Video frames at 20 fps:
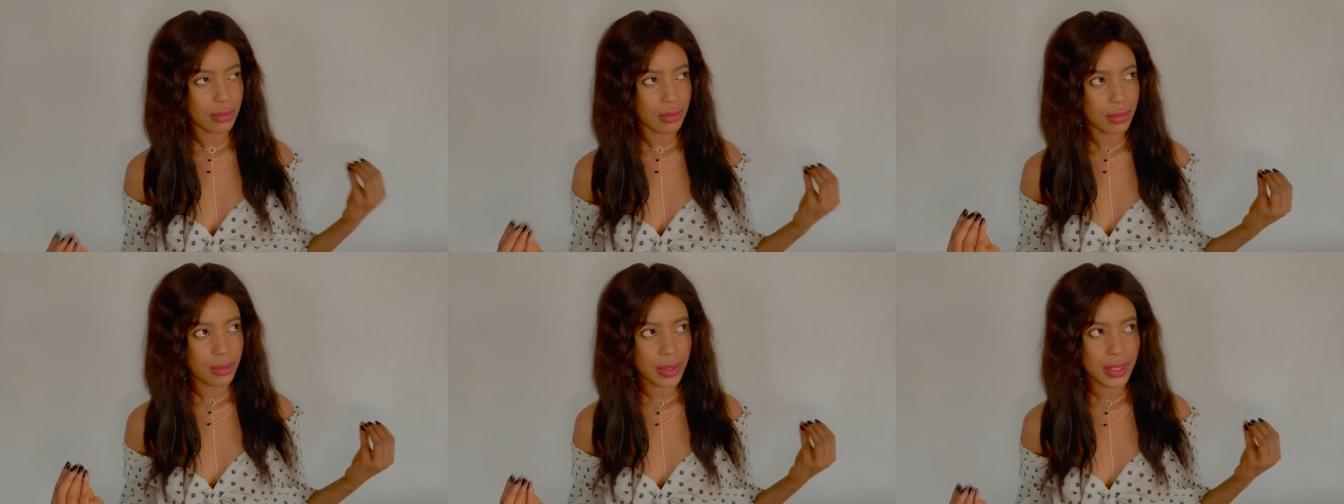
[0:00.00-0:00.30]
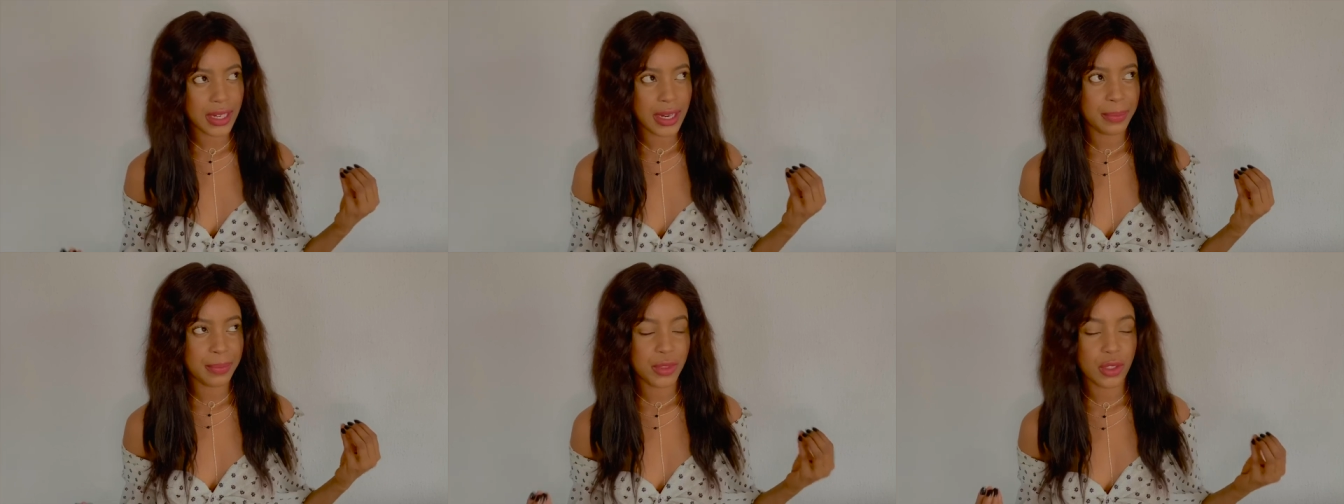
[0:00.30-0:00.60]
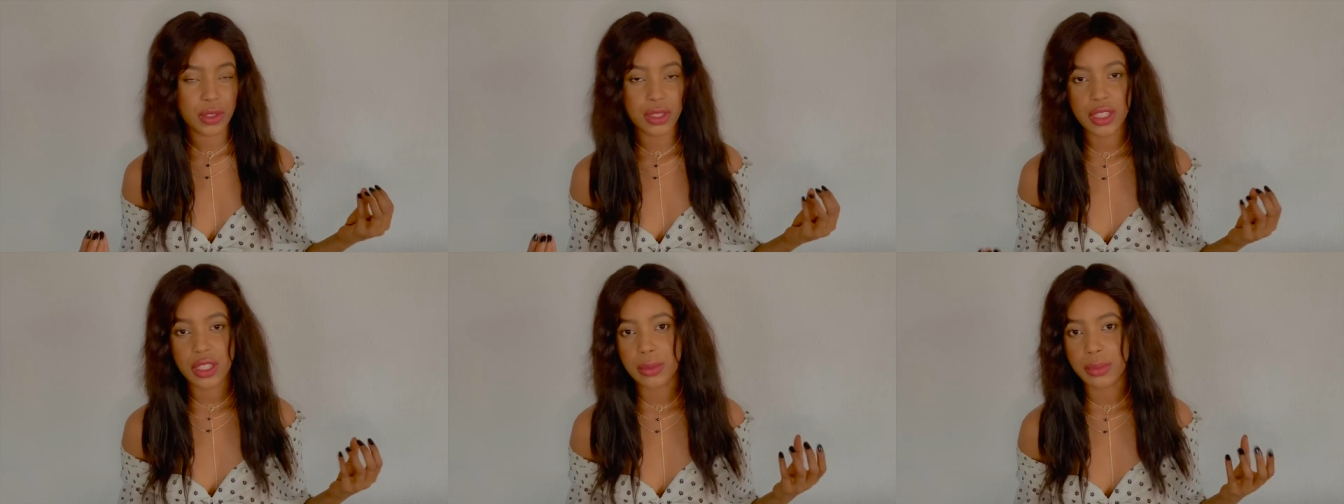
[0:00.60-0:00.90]
when i'm
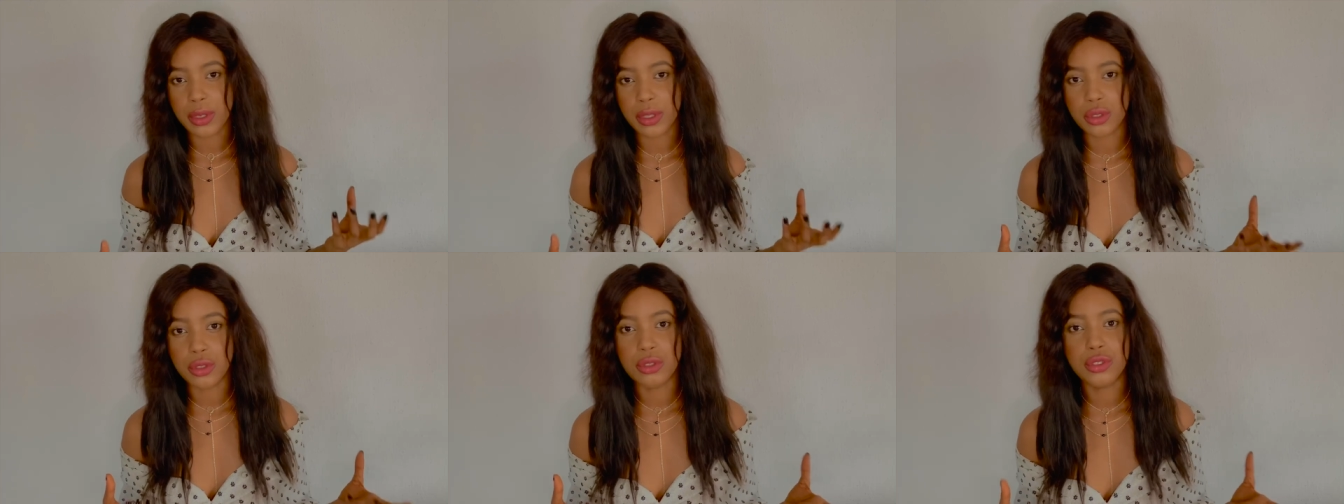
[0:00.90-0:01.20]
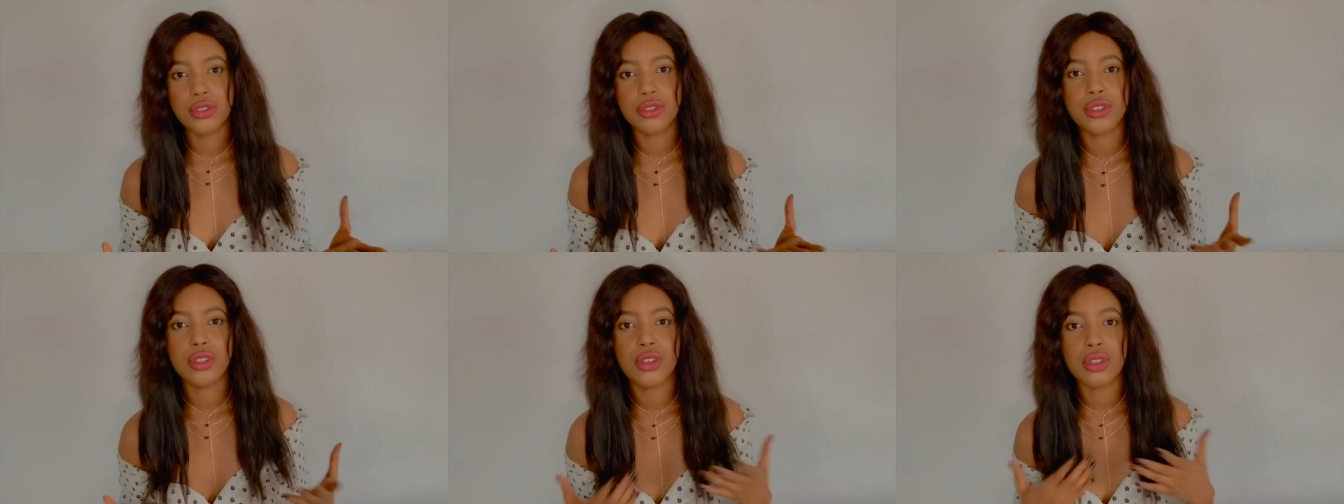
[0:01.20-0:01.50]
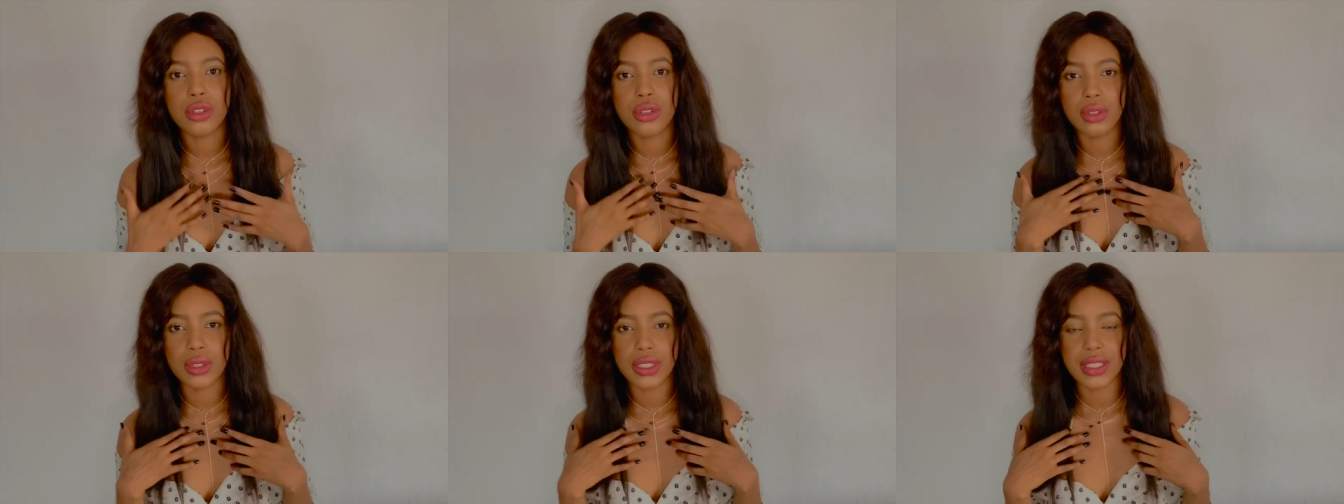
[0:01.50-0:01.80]
talking about neutral
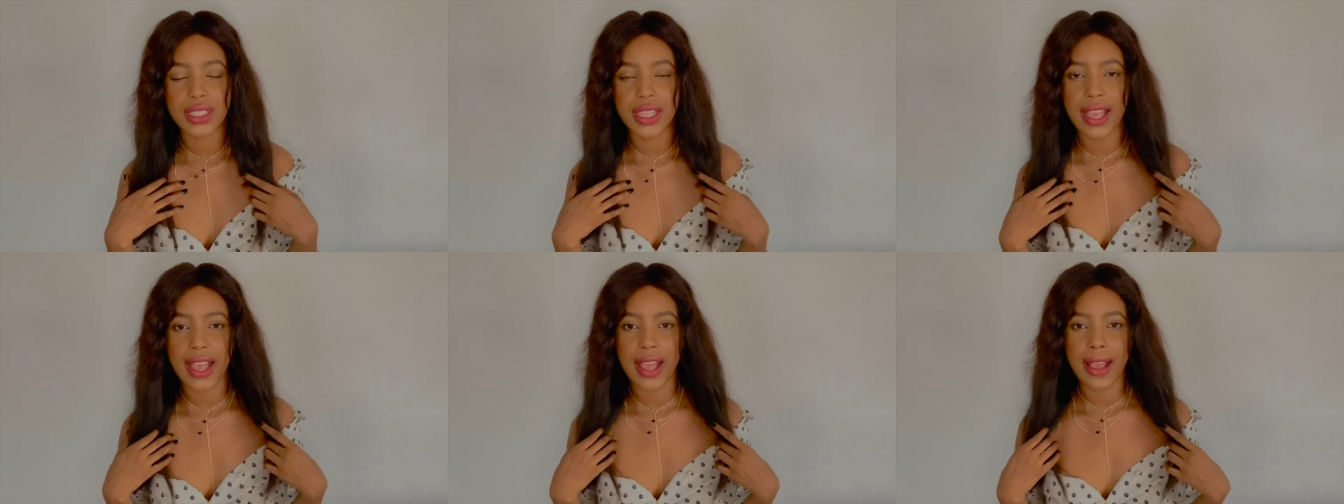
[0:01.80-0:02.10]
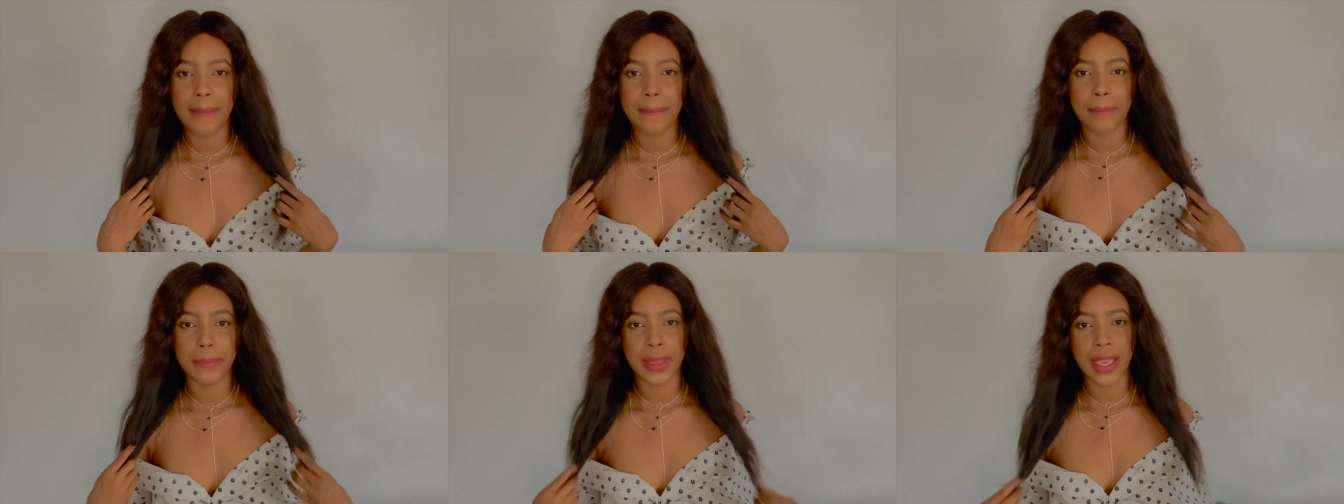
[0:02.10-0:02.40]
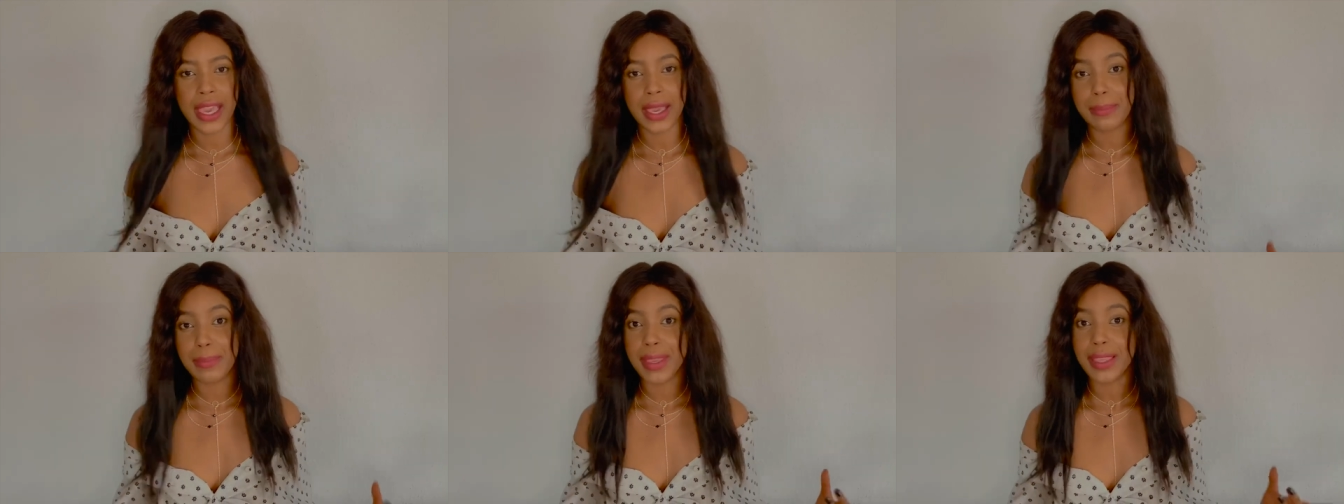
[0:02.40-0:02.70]
colors i mean,
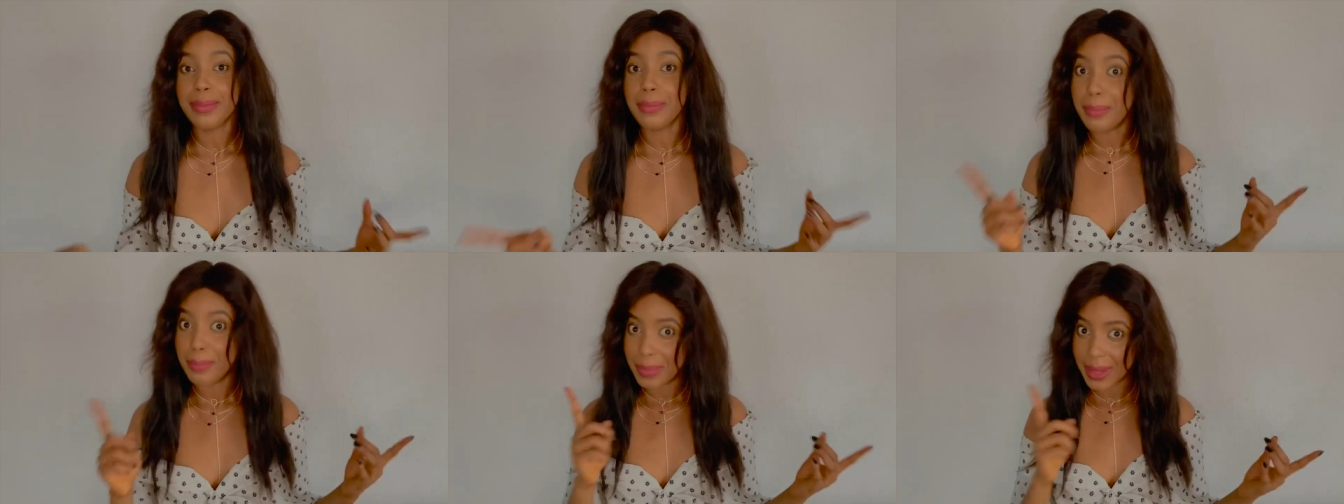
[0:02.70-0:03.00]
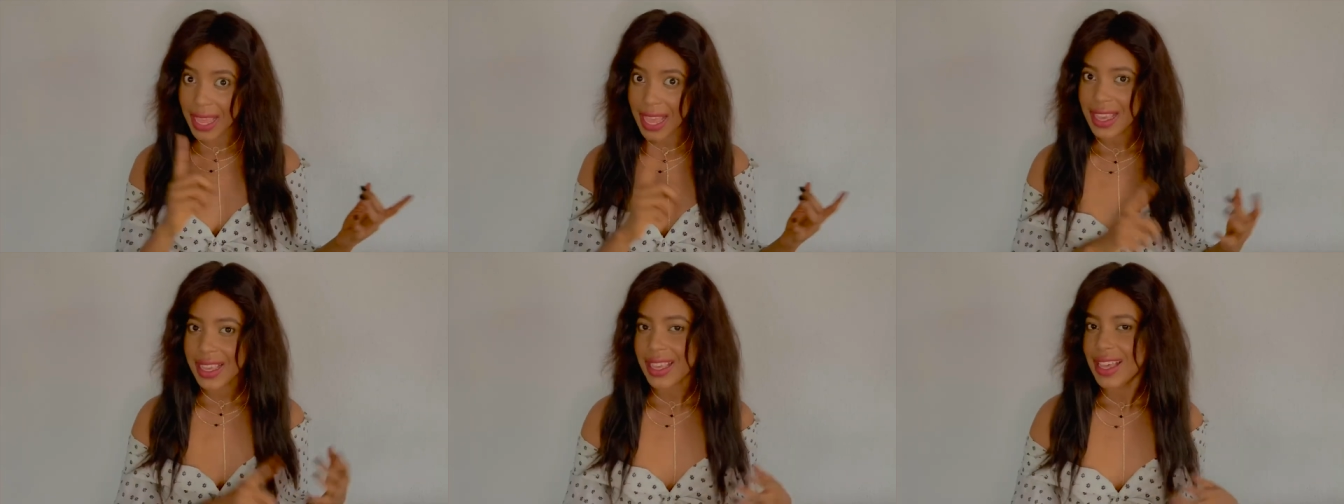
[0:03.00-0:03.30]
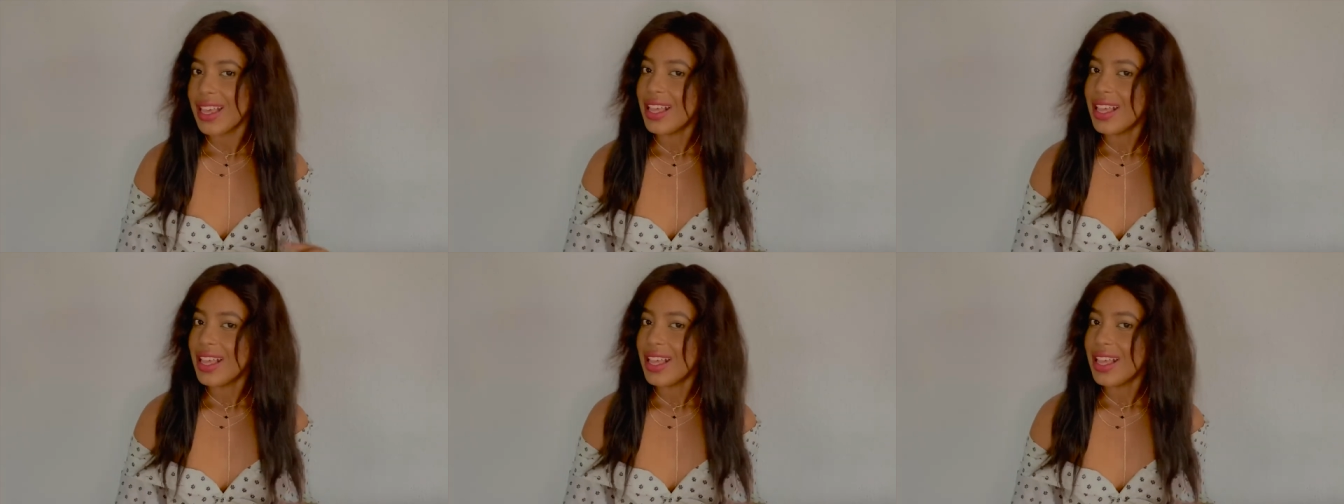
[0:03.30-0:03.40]
I mean black